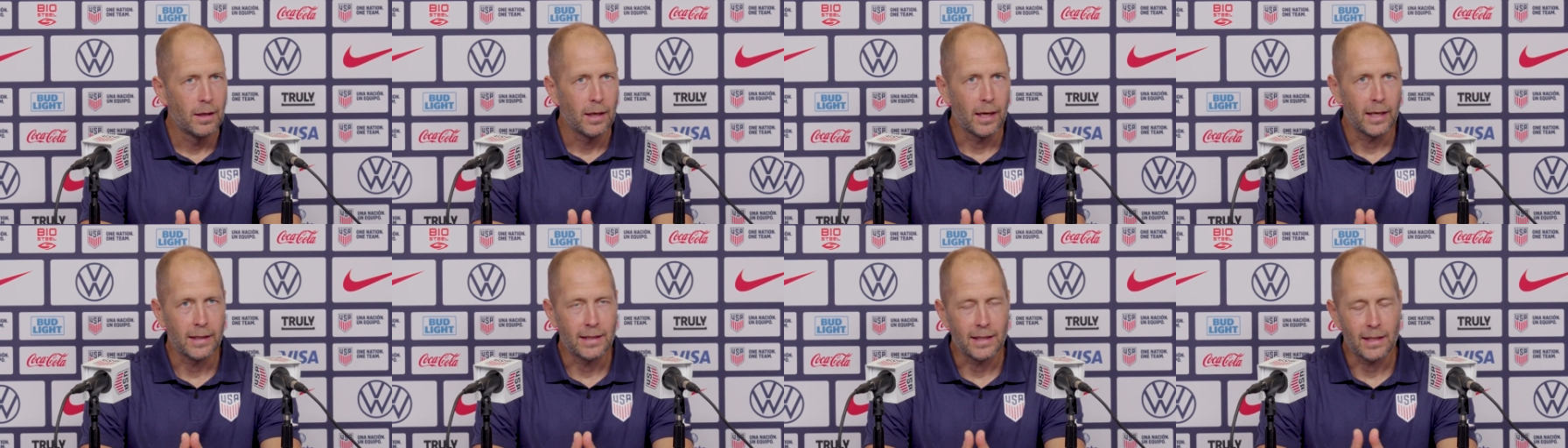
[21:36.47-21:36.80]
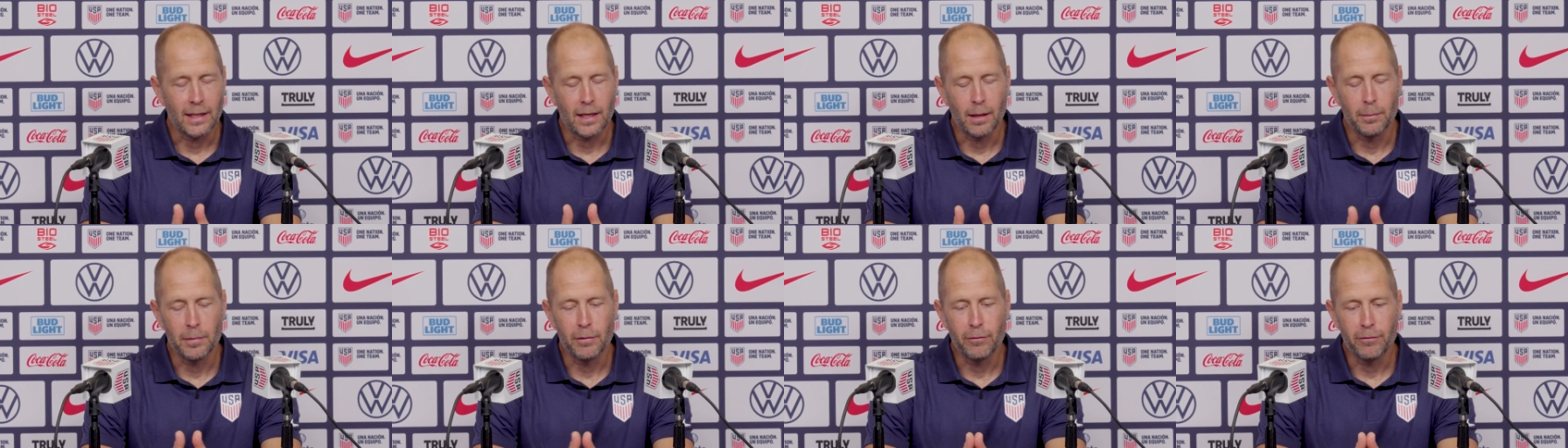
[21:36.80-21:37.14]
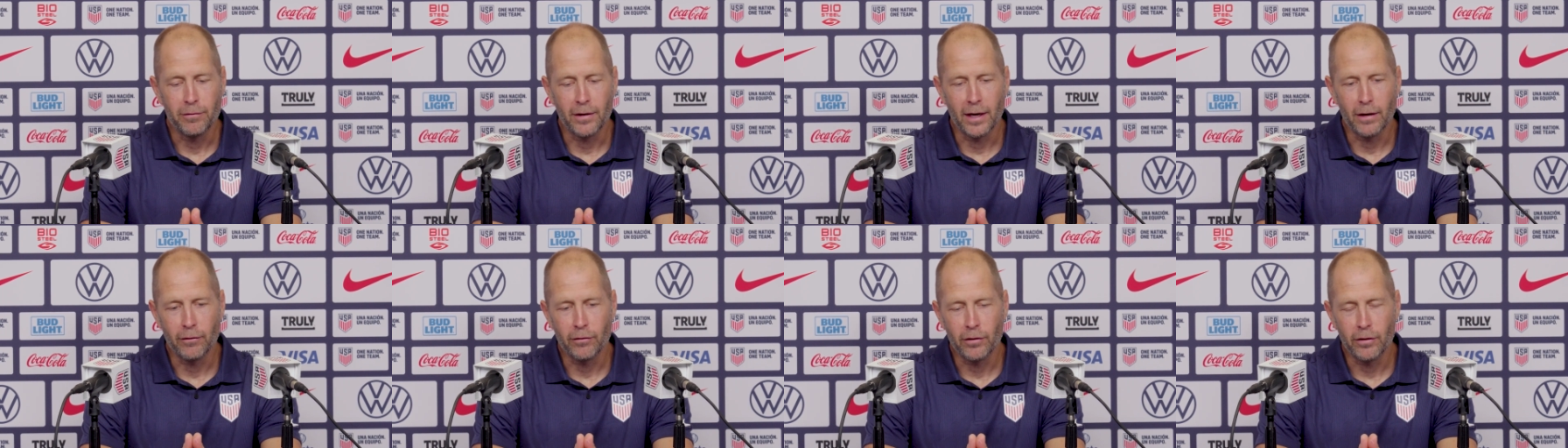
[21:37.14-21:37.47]
I think I'm in
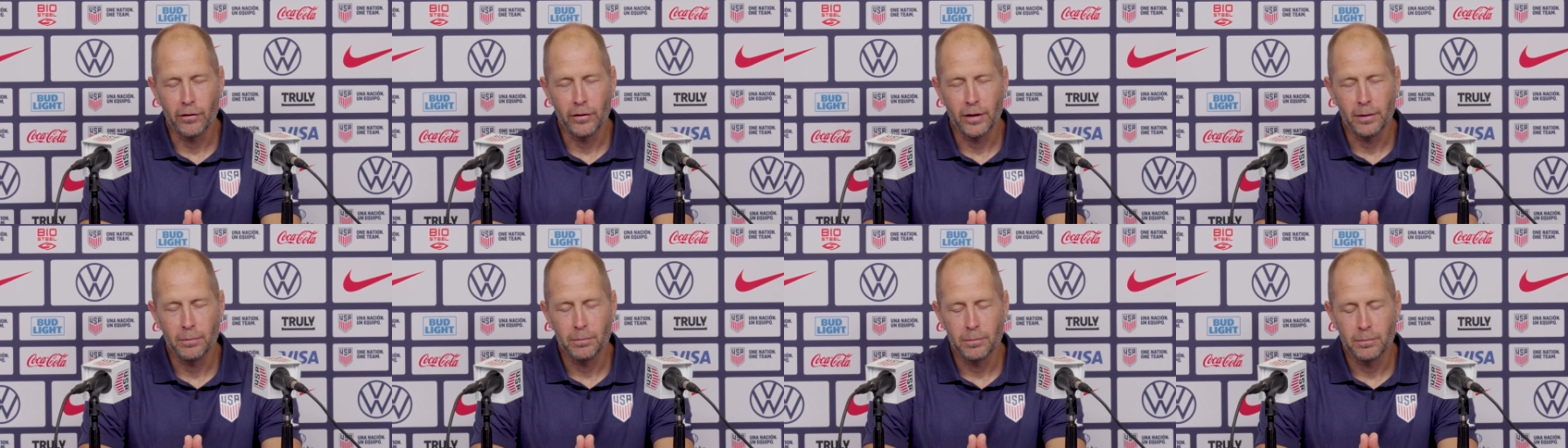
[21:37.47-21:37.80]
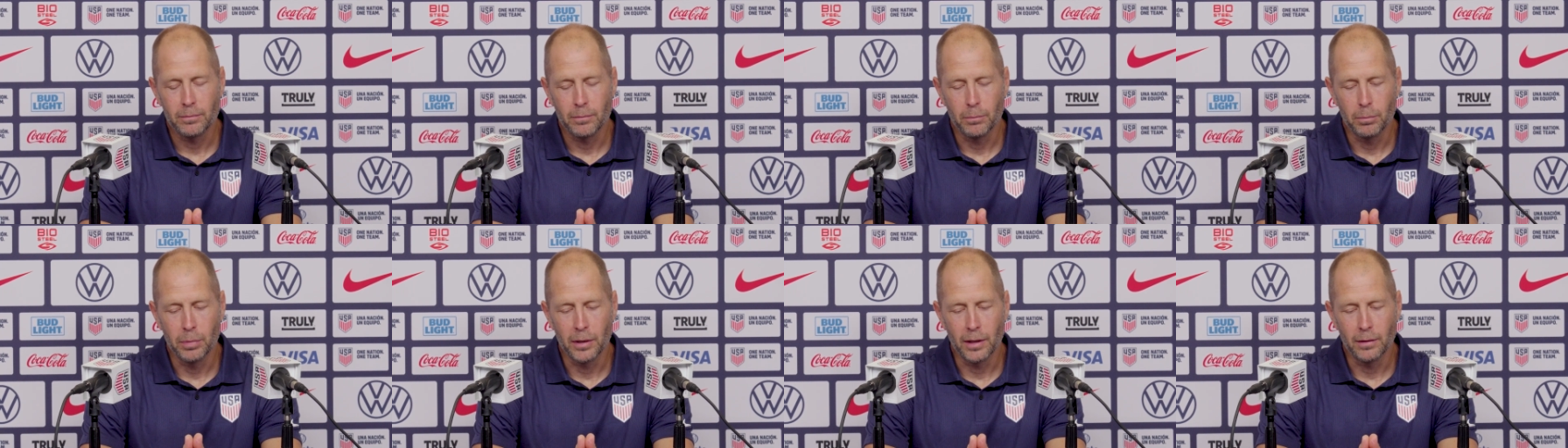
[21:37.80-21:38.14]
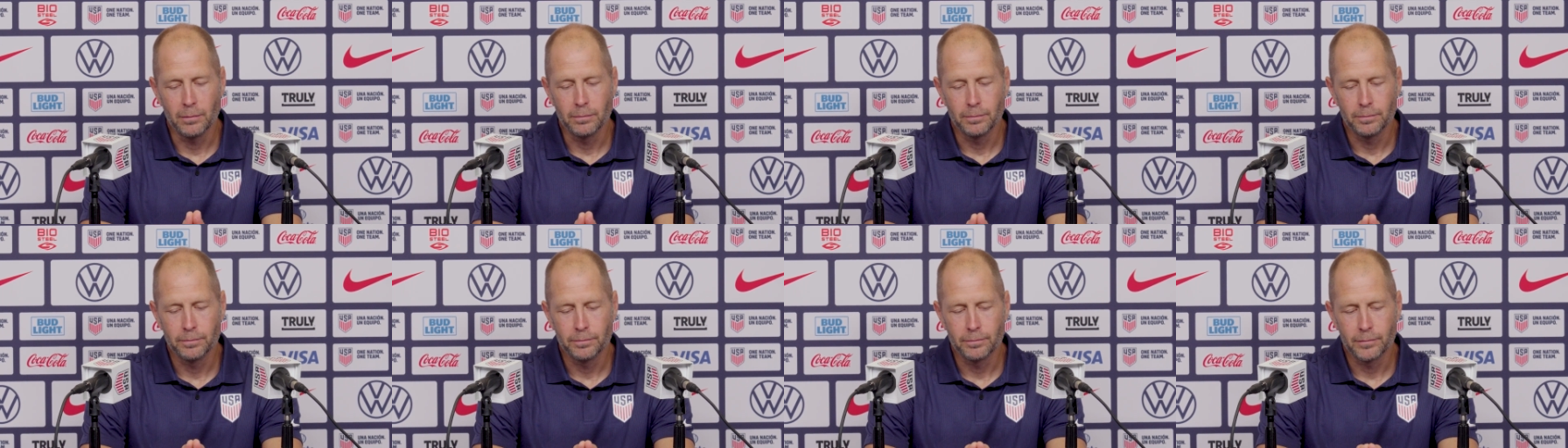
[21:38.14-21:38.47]
favor of it,
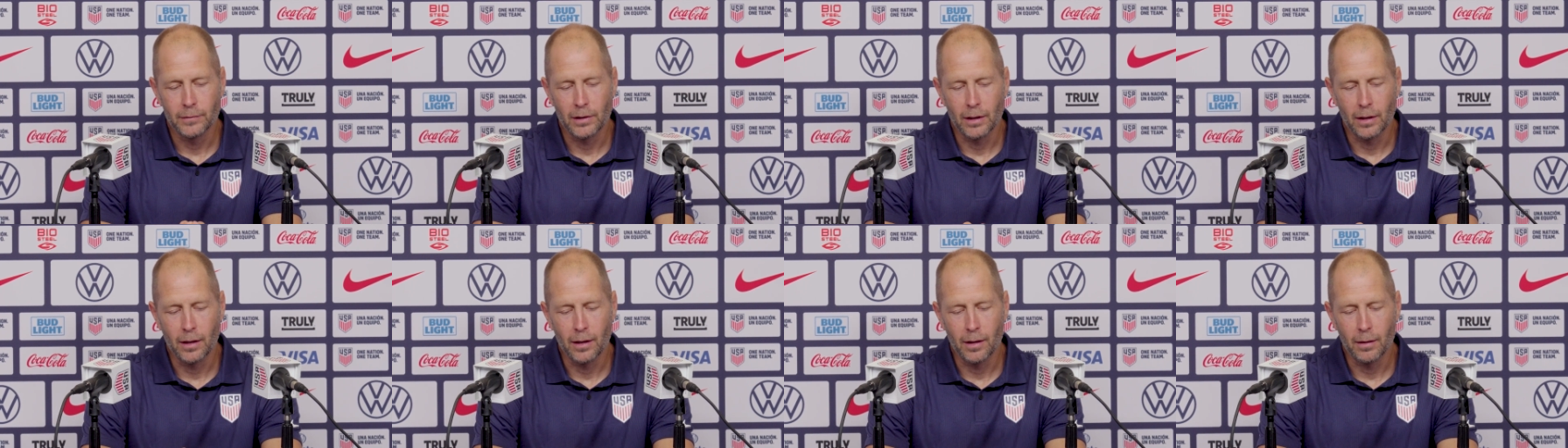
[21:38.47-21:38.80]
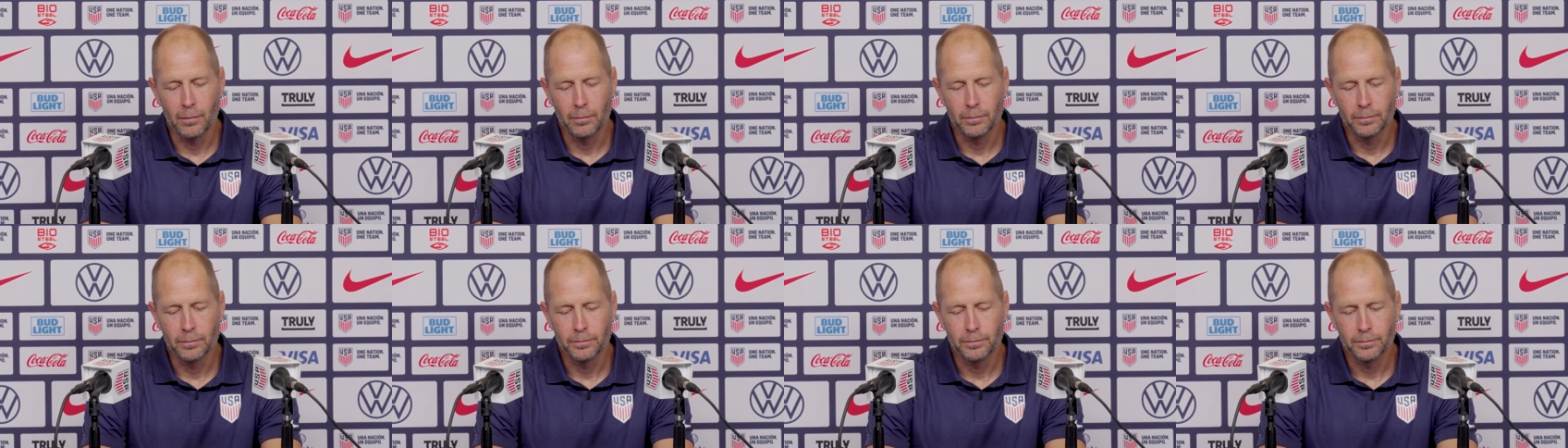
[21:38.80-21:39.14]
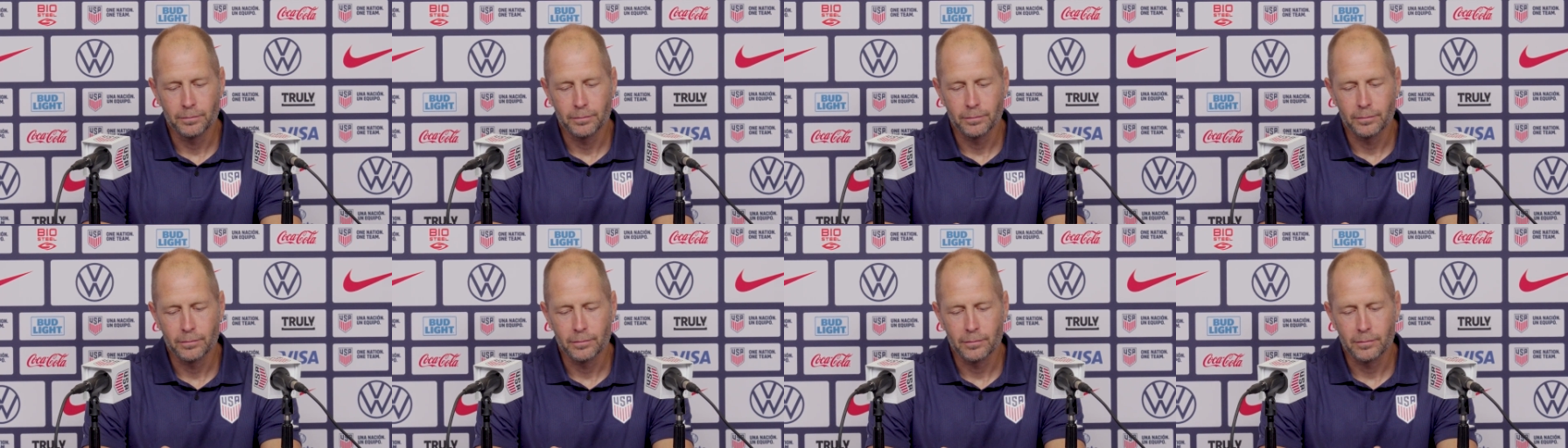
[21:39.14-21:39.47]
but um,
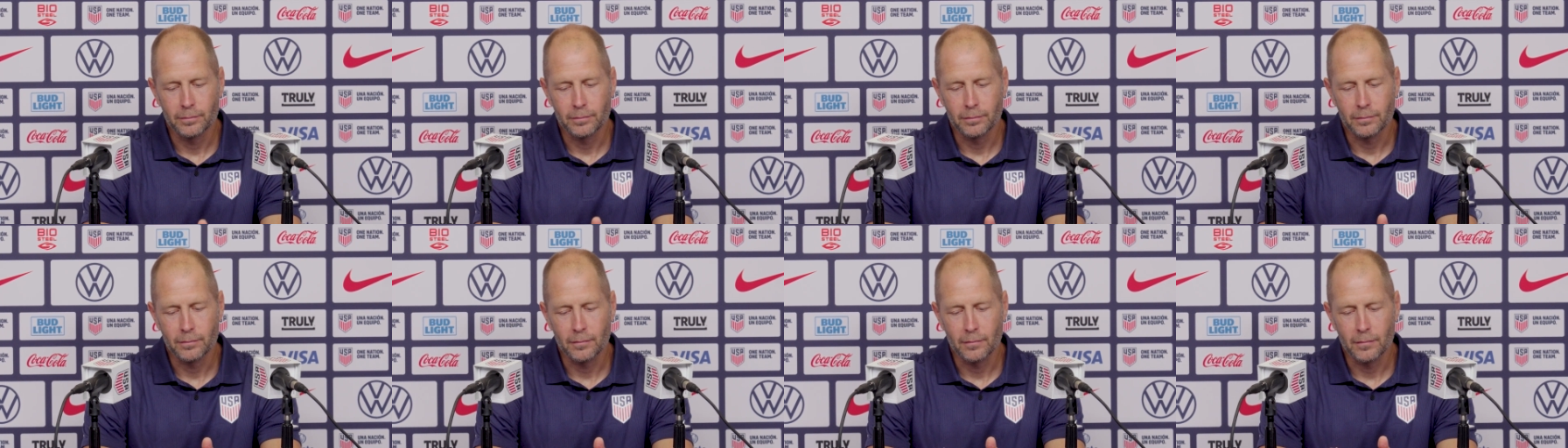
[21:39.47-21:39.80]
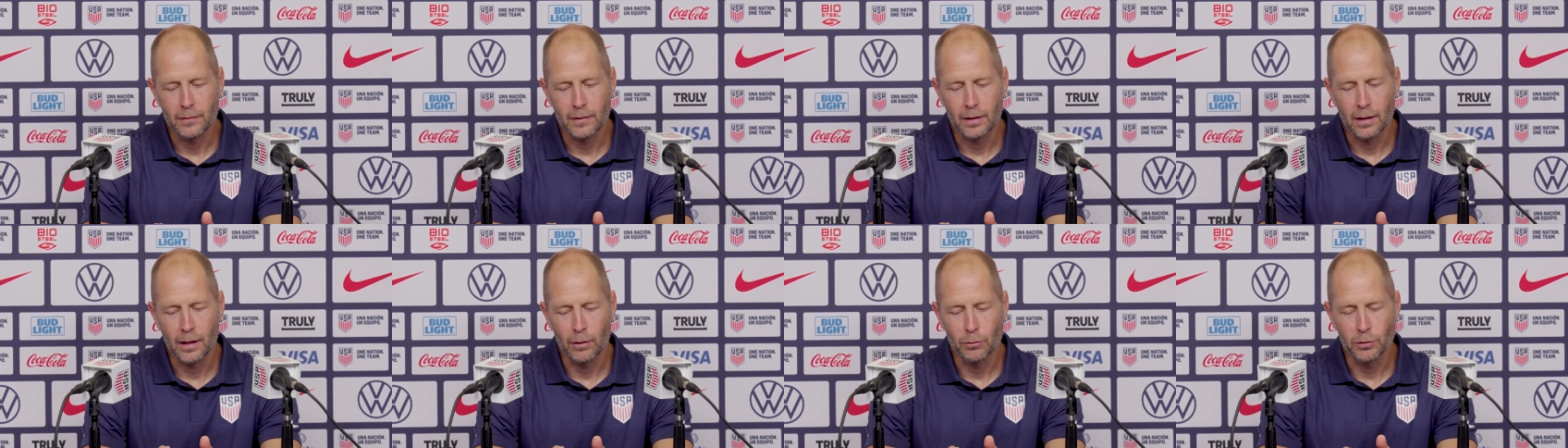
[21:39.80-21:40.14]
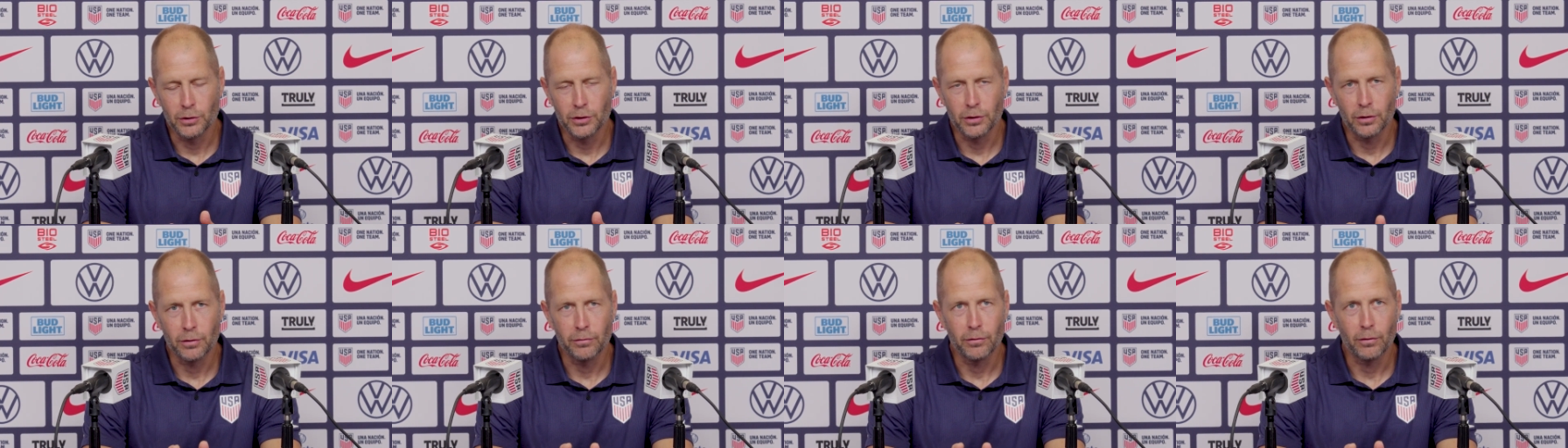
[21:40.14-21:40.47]
I
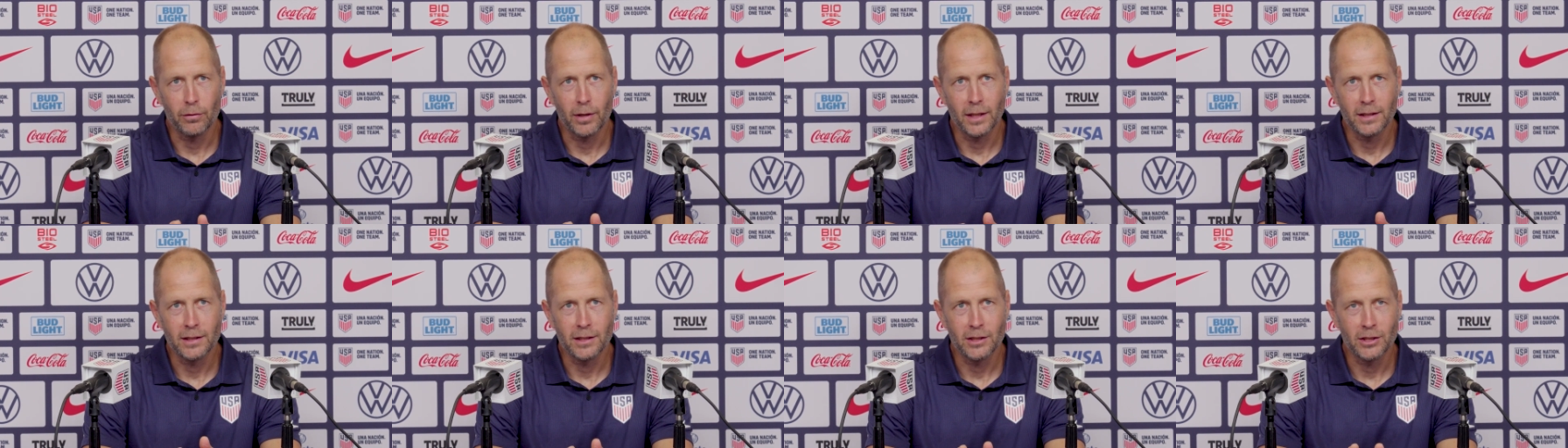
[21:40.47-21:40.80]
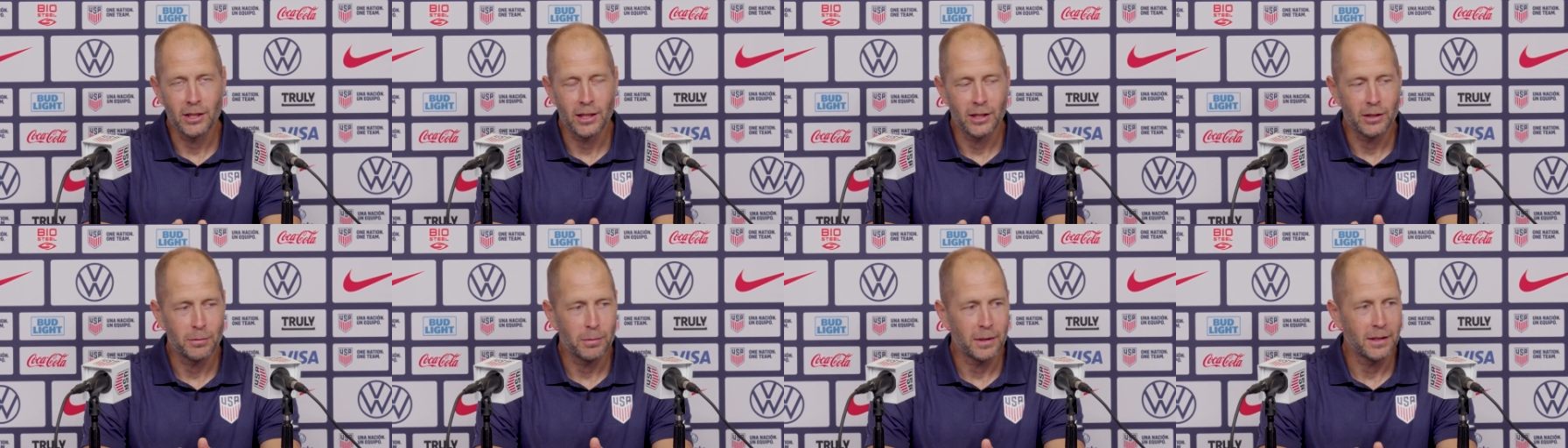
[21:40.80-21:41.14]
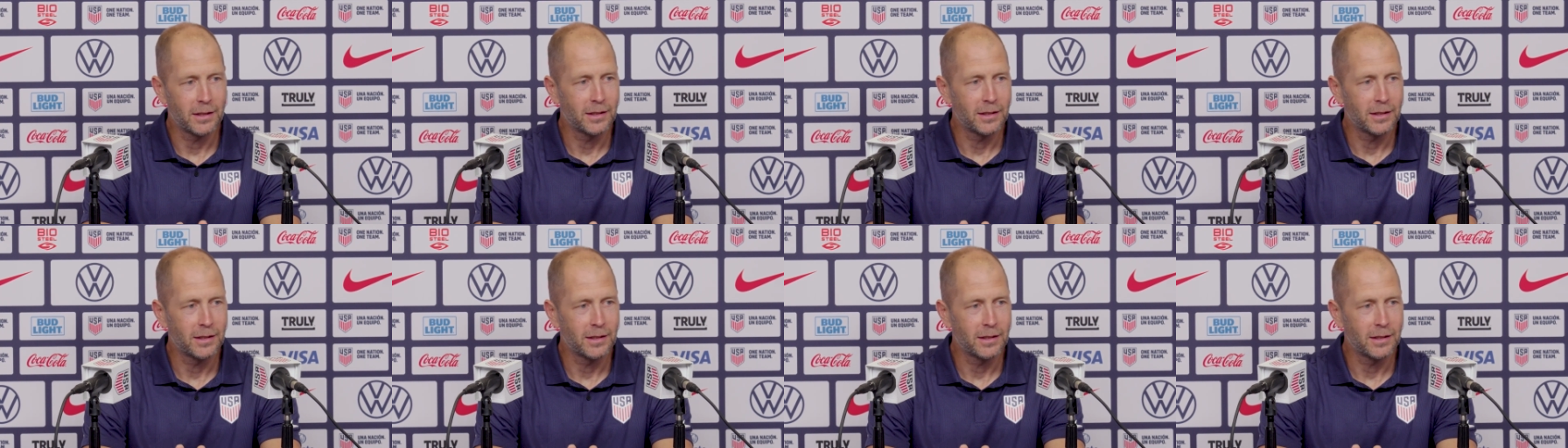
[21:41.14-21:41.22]
reserve the right to change my